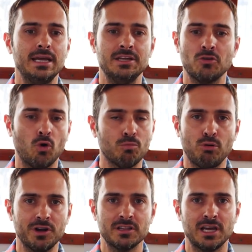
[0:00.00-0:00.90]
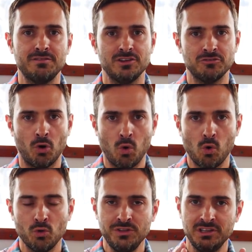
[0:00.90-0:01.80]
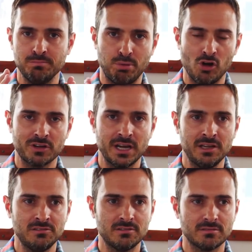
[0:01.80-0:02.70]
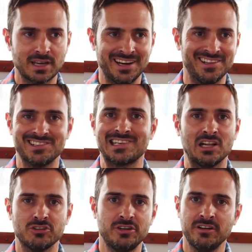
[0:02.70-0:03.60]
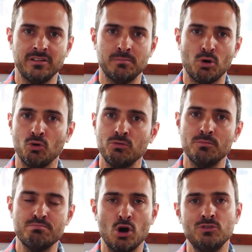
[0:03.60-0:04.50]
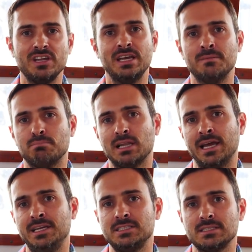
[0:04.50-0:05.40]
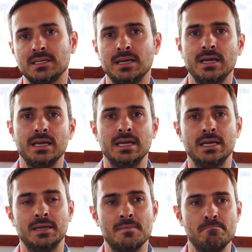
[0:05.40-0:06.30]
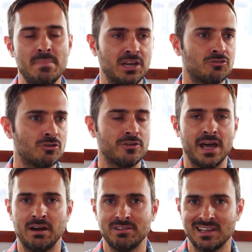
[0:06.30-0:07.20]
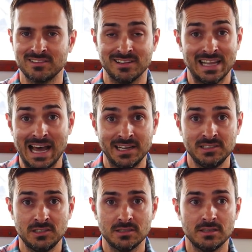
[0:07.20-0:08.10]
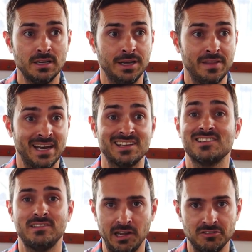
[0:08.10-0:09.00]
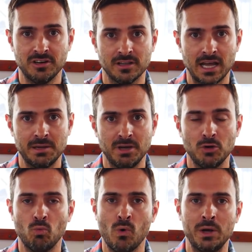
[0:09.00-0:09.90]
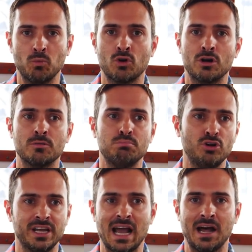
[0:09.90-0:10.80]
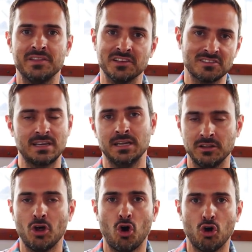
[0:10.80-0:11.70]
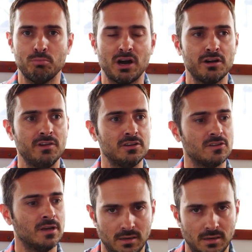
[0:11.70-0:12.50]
Its whole point in life is to hold these bulkheads, kind of the skeleton of the boat in place, and make sure that everything's aligned and that it stays in alignment when we're putting on the skin, the hull part of it.